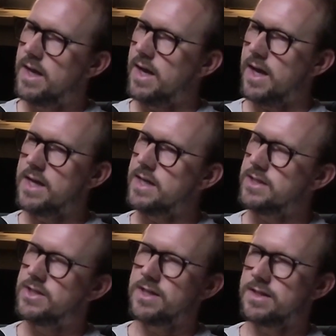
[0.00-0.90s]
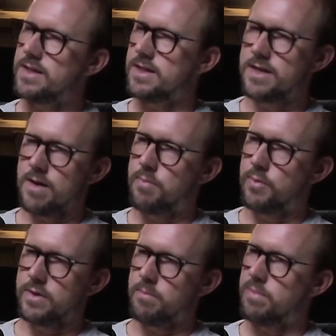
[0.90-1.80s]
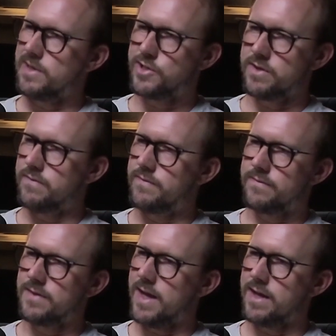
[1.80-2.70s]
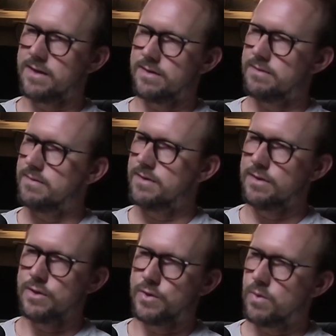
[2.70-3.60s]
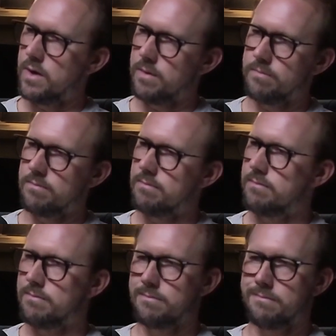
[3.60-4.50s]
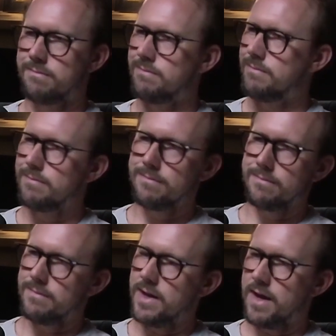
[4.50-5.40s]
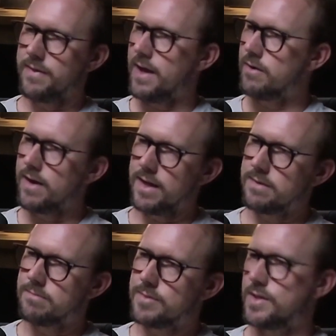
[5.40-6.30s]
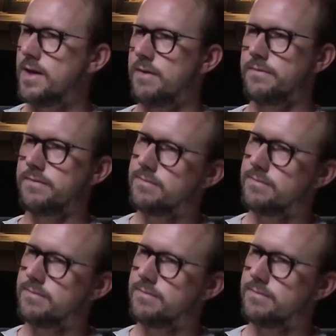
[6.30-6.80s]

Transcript: and I just ended up with a bunch of like lukewarm, not that great stuff.